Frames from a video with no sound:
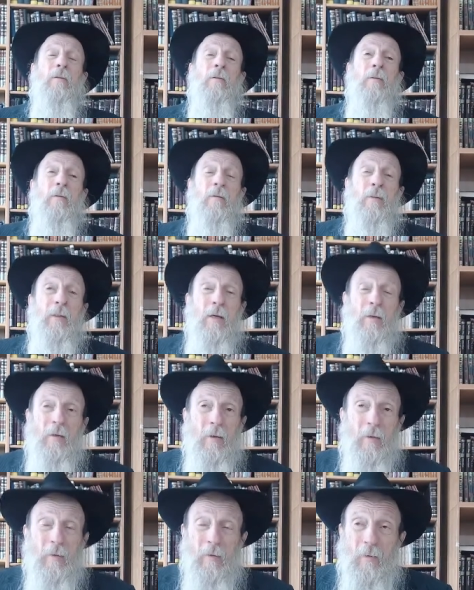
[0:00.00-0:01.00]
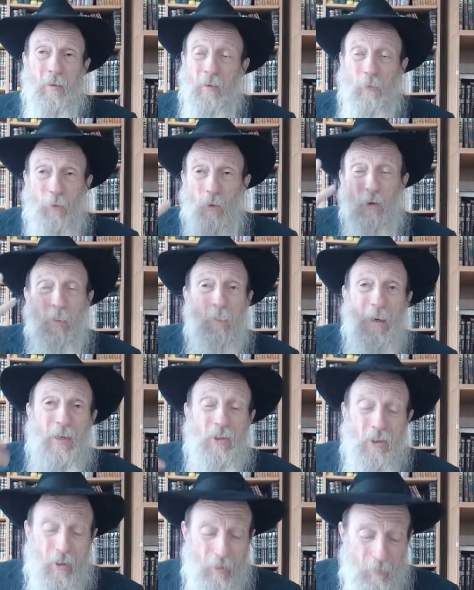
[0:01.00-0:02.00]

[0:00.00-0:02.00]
their their full capacity,